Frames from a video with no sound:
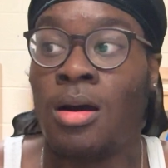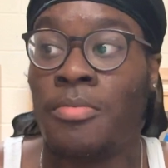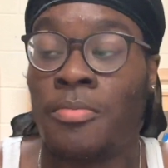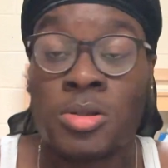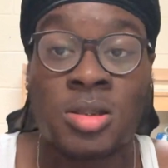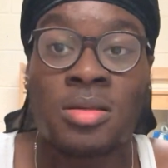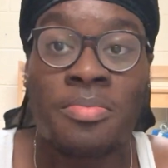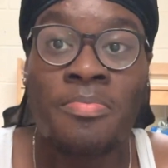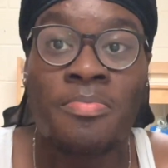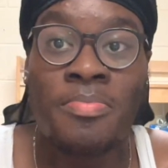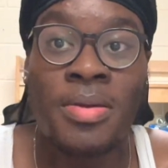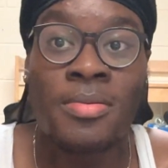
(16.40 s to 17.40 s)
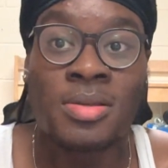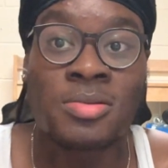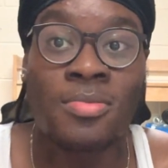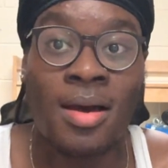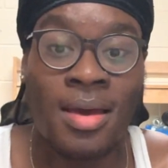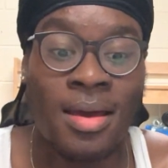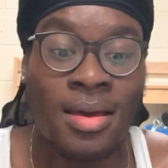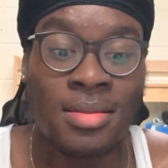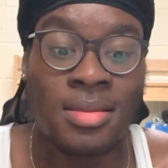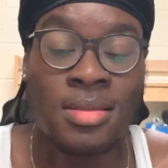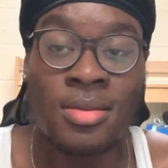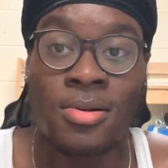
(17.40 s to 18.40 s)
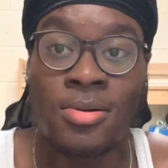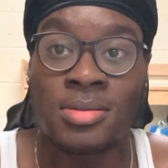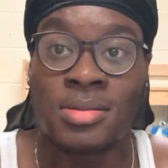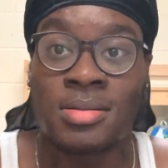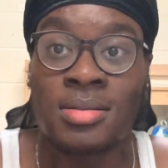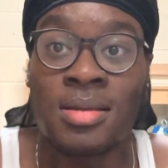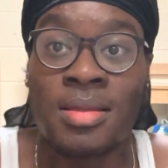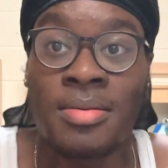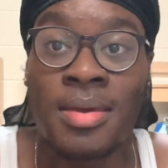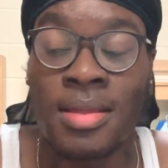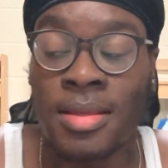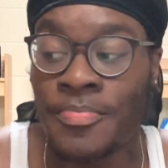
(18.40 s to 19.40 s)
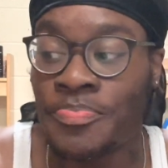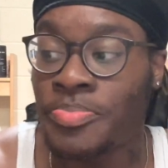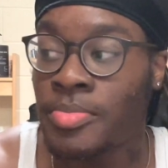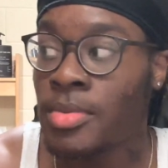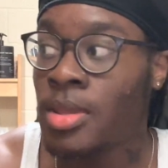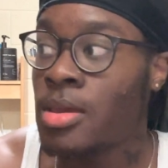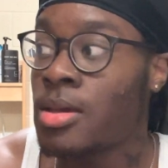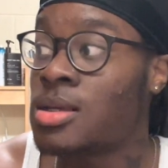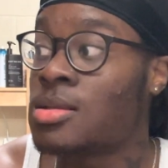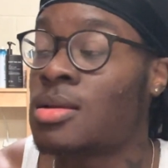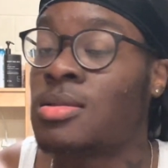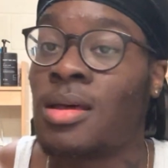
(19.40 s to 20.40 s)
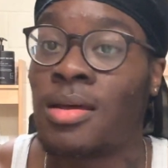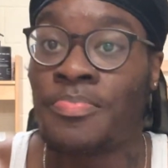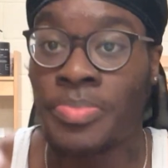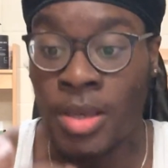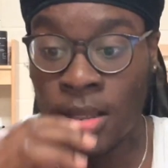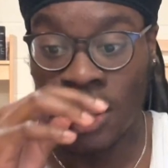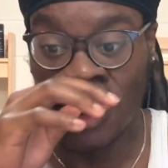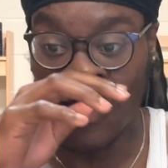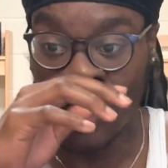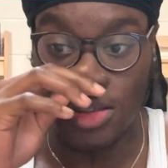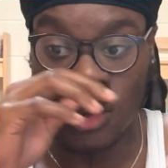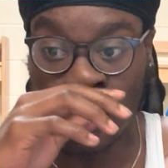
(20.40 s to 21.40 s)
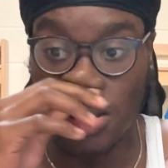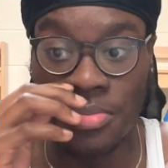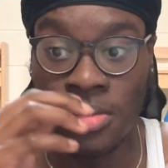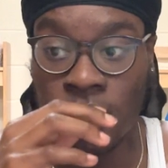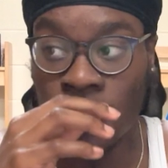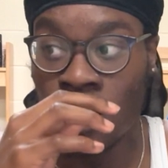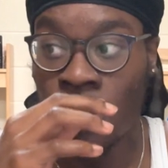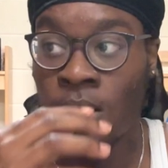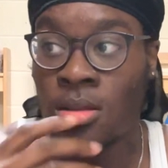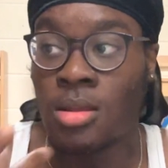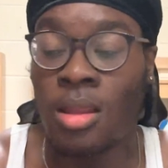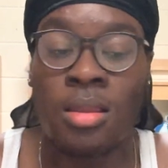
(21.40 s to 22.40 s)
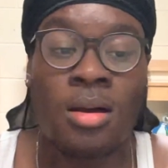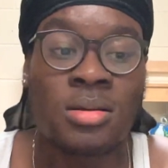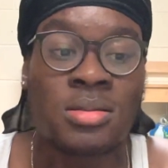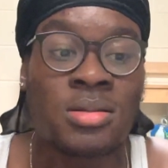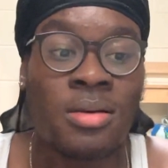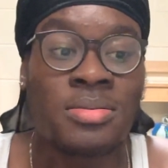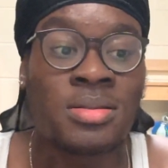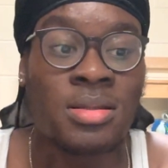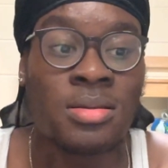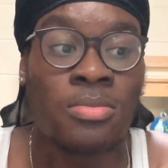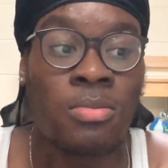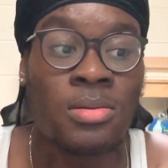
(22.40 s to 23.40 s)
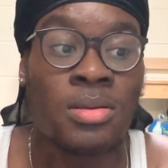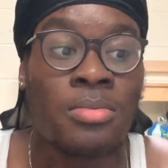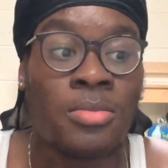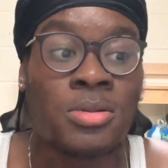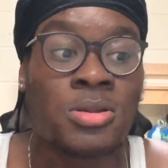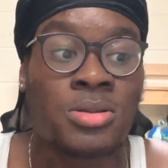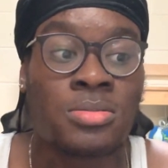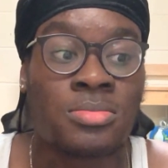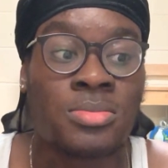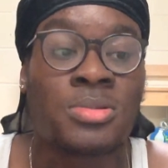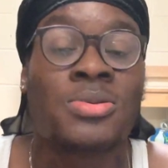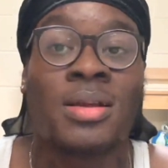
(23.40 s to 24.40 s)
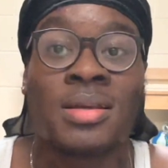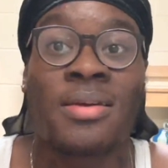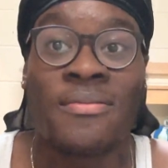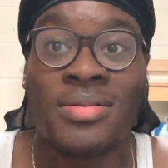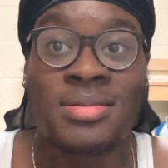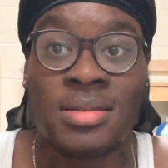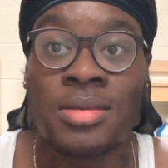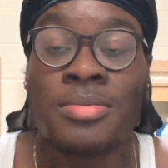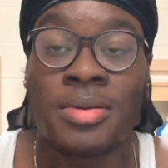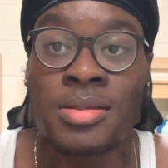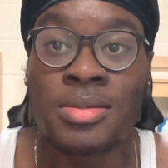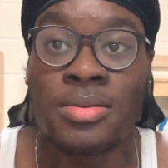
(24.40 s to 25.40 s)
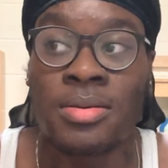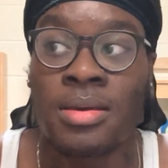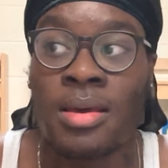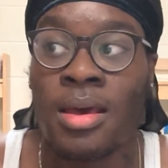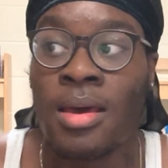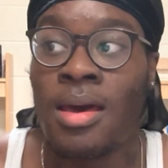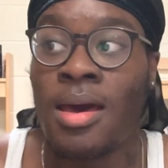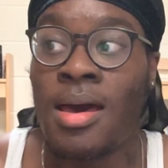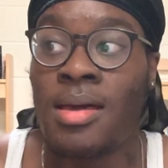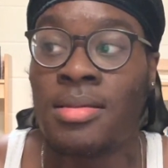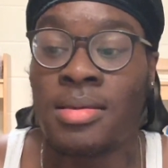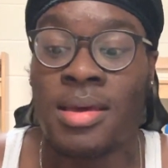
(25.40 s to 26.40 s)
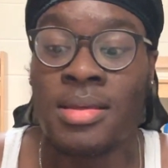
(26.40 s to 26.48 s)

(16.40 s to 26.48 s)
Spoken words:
which is a big reason why I did the course in the beginning. Because I thought that was really interested in me. The Holocaust is obviously one of the most tragic events in human history, and